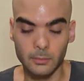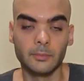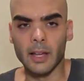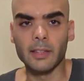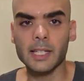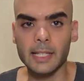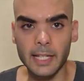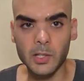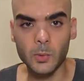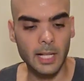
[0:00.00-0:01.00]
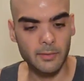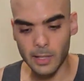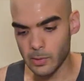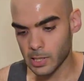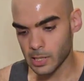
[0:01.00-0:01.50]
Now, this next one, I've
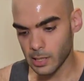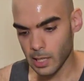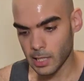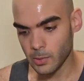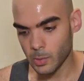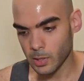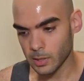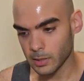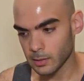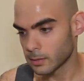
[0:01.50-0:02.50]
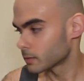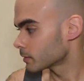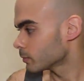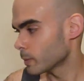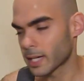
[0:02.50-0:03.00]
never seen anyone
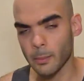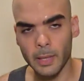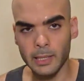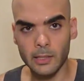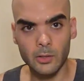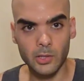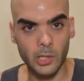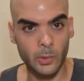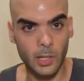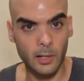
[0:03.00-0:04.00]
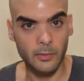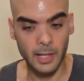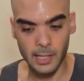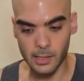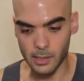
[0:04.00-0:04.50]
recommend it or show it off
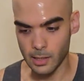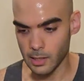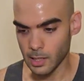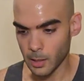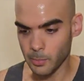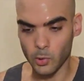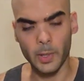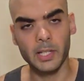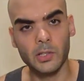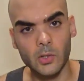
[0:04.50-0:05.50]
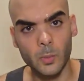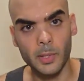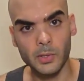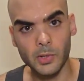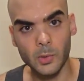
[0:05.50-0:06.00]
as progression to a
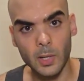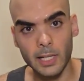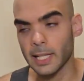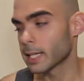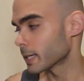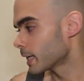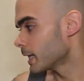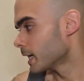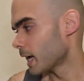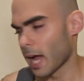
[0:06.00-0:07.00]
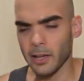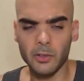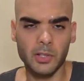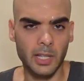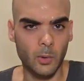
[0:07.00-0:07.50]
pistol squat. And I
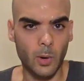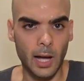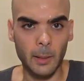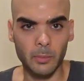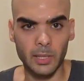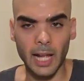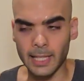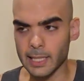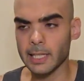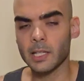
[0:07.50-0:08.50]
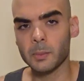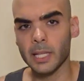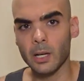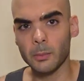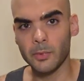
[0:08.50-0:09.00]
understand why, but I think it could
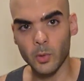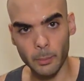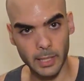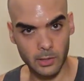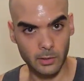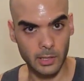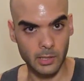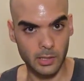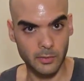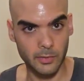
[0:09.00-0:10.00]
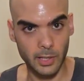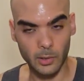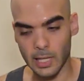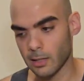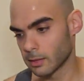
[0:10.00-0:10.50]
be helpful mentally just to
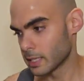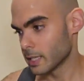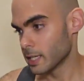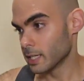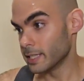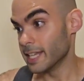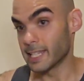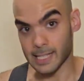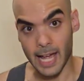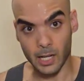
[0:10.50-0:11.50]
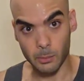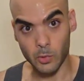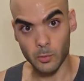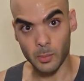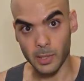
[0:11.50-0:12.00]
figure out the exact
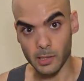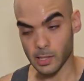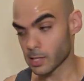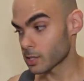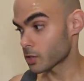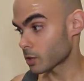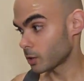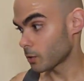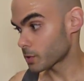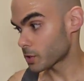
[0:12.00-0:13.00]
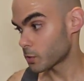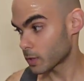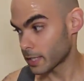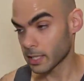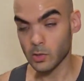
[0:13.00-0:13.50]
movement, because this is the closest you
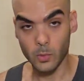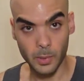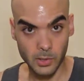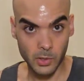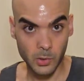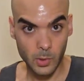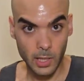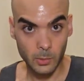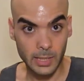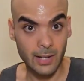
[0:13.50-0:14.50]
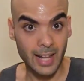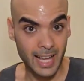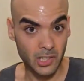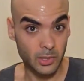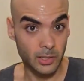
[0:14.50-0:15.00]
can get to a pistol squat without
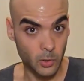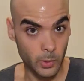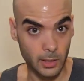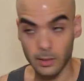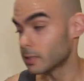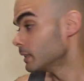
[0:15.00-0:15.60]
actually doing it.